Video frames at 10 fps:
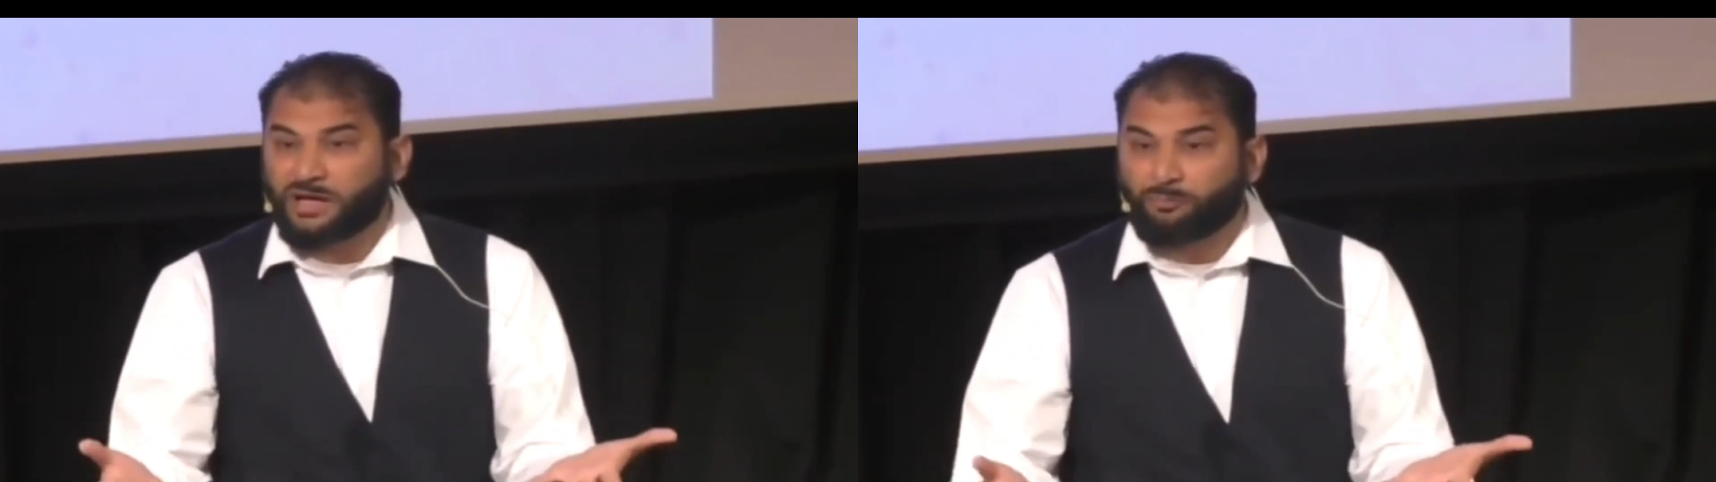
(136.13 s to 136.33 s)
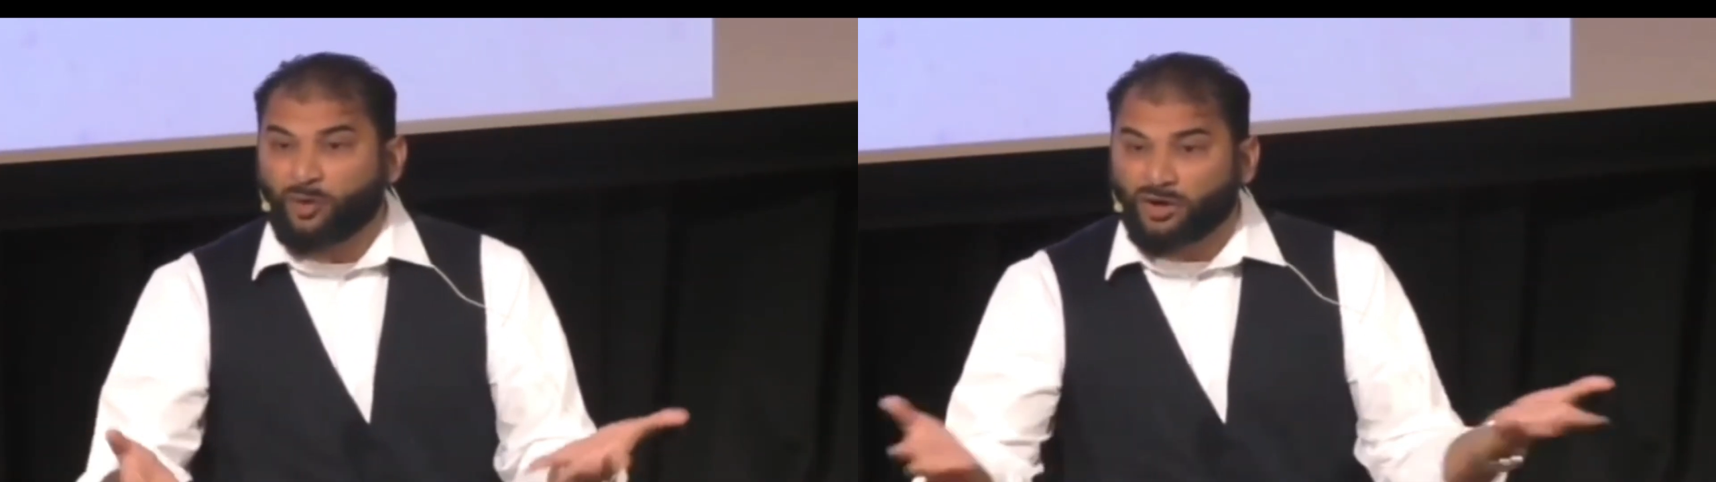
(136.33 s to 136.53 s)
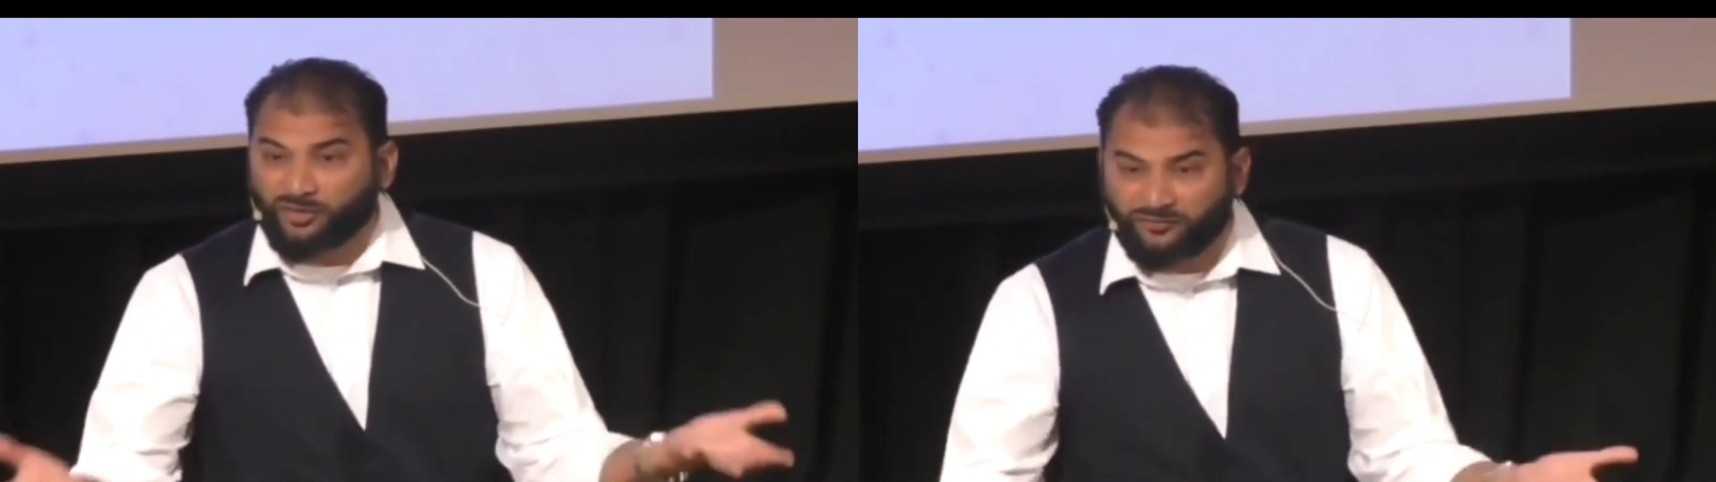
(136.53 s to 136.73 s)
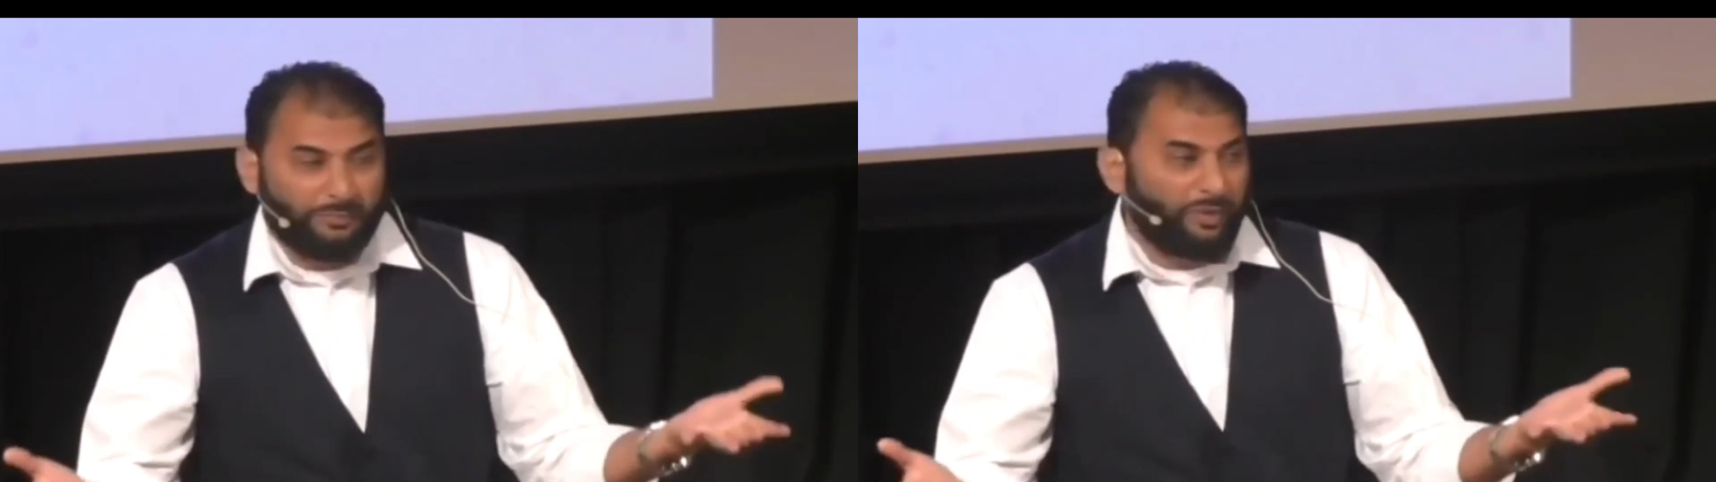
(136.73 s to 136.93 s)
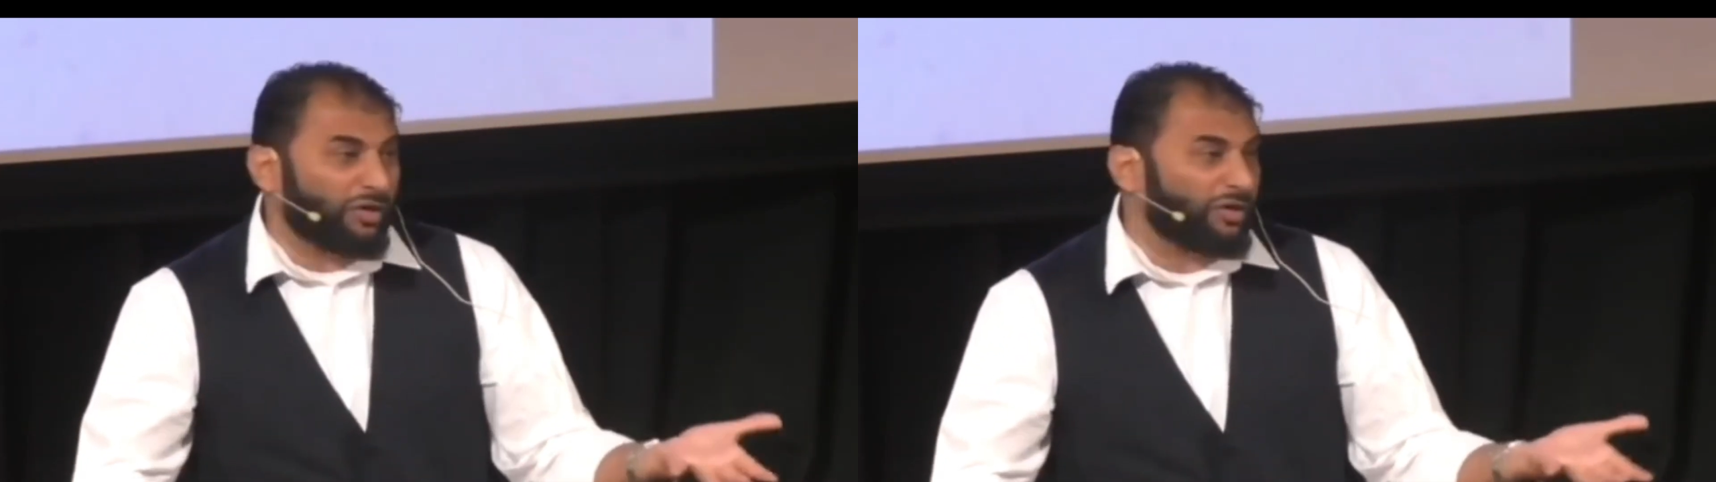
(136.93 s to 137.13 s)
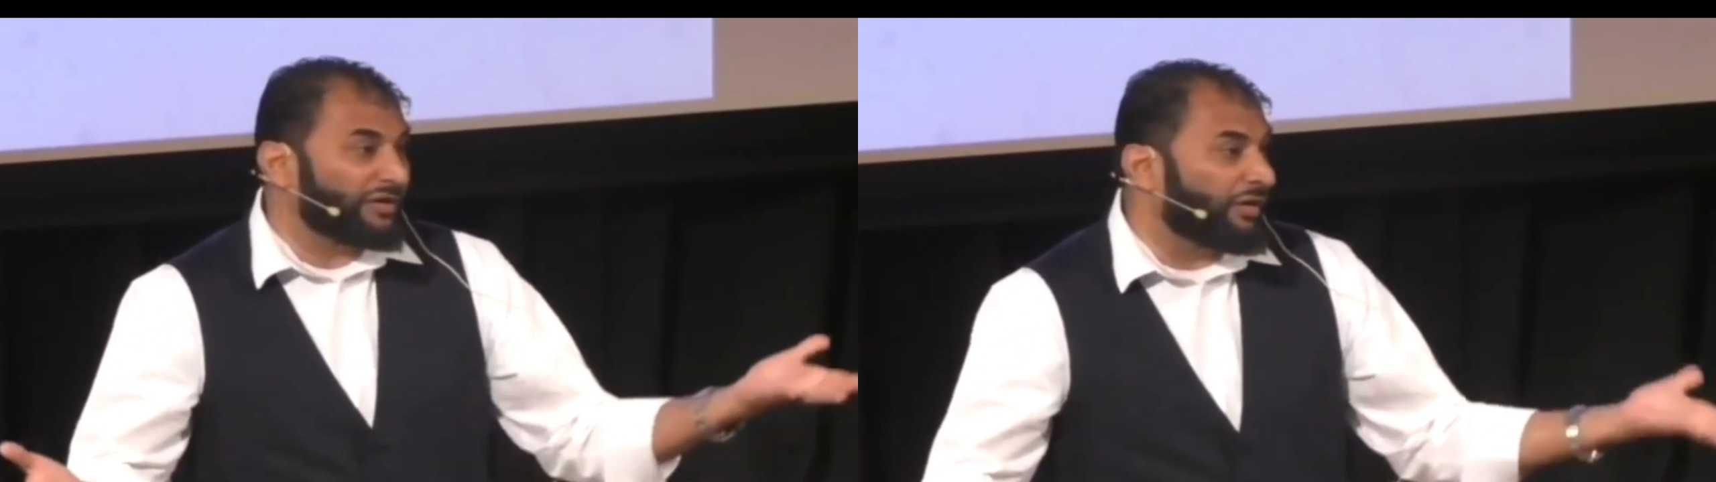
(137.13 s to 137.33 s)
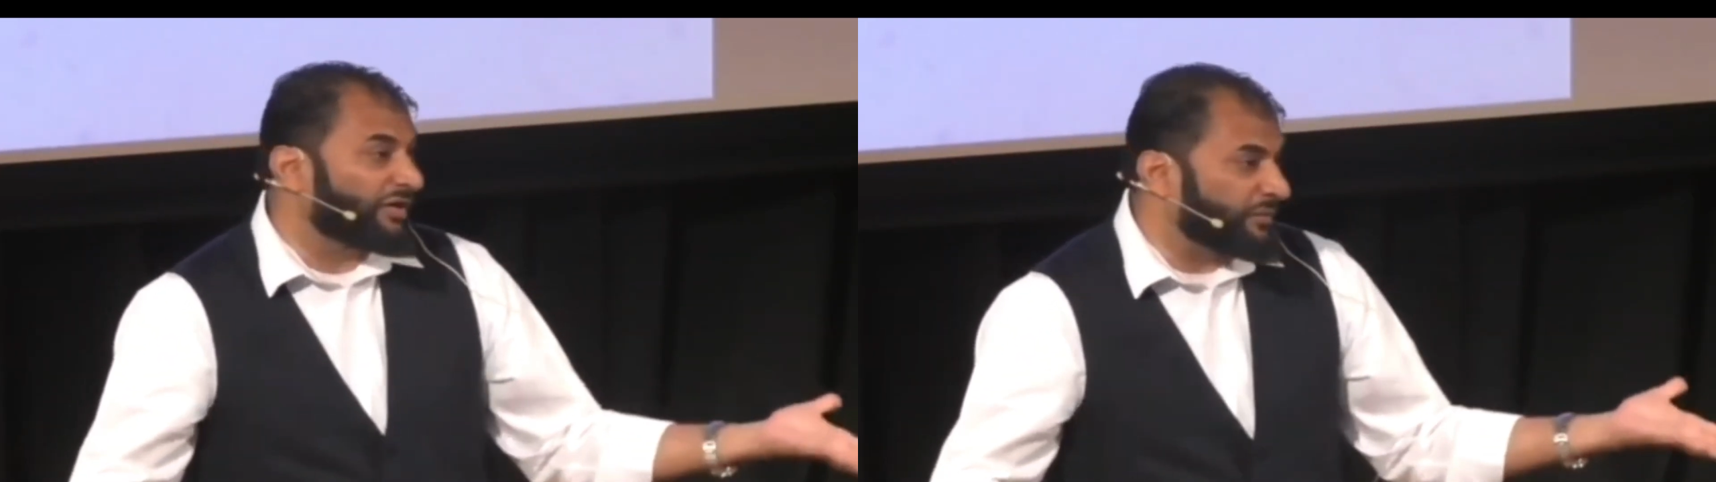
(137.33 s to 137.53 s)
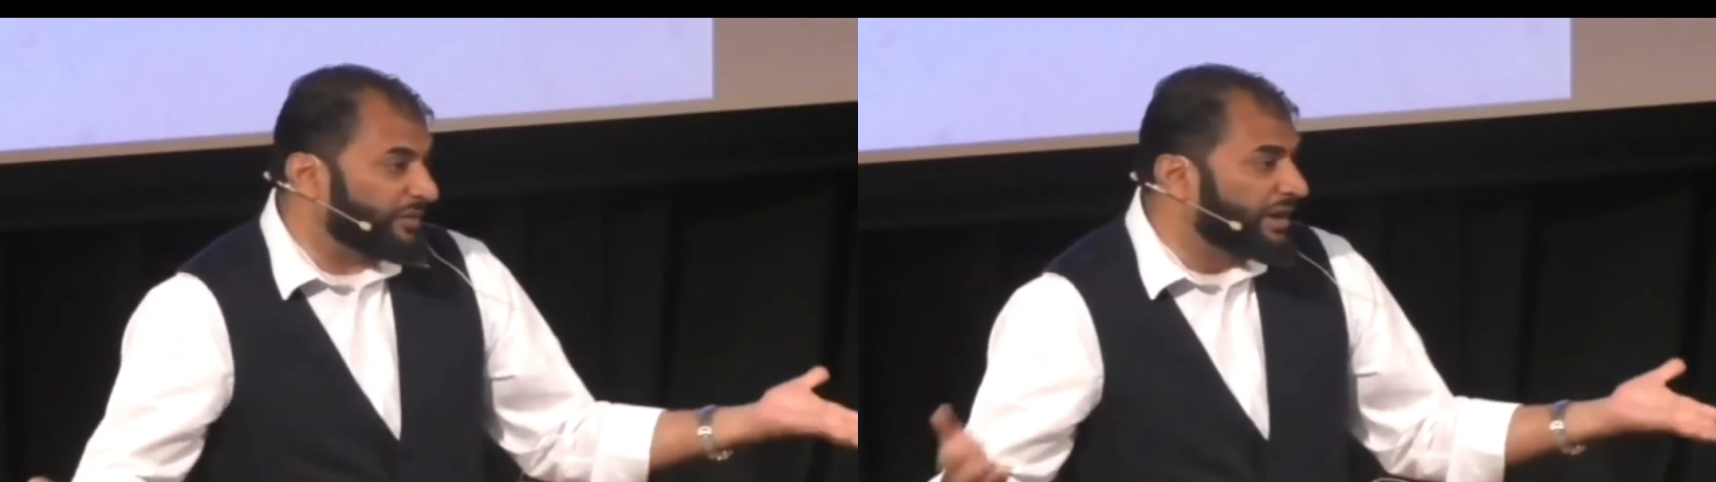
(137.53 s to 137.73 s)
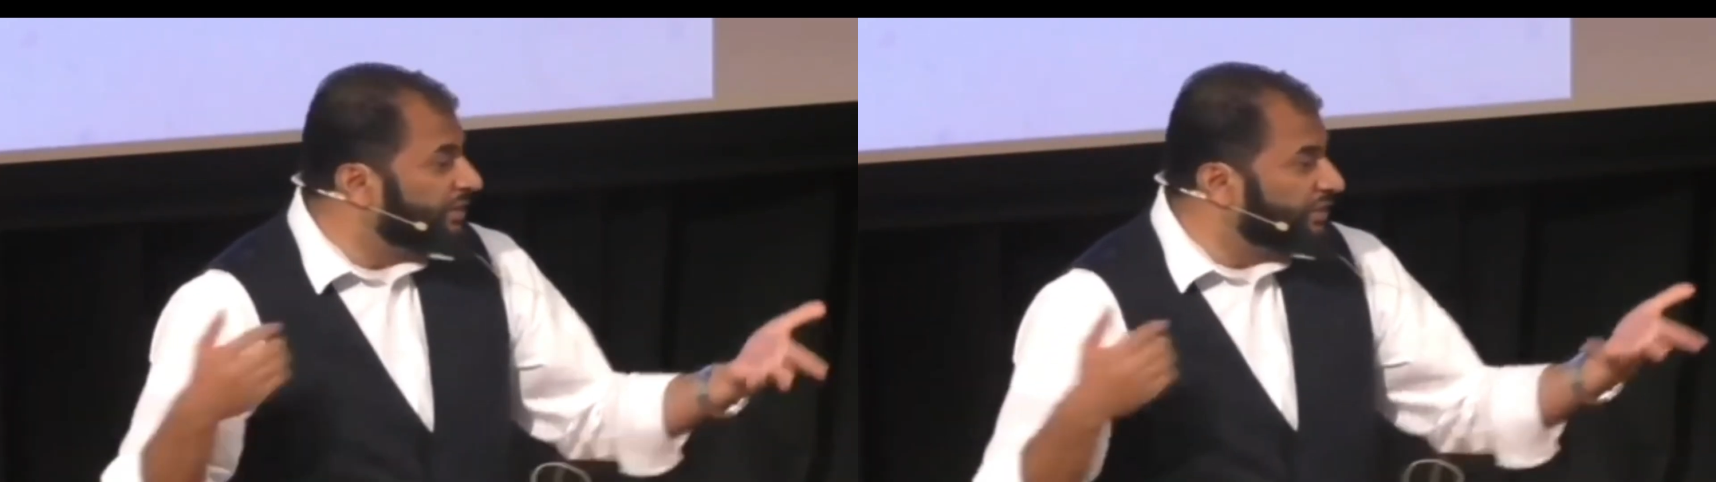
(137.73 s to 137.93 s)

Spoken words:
an apocryphal gospel.